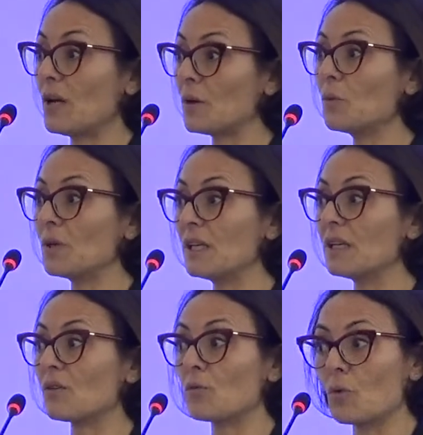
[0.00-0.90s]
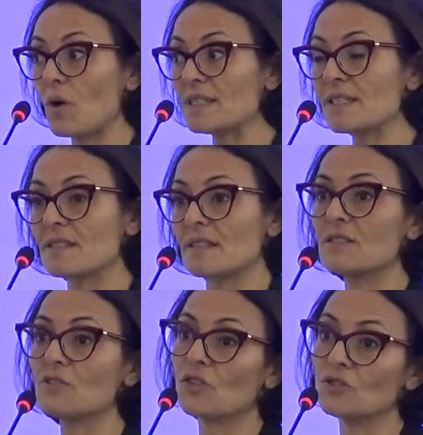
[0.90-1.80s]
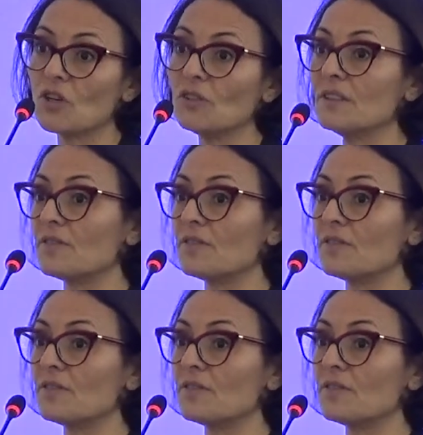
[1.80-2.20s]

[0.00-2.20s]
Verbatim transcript: where we requested not only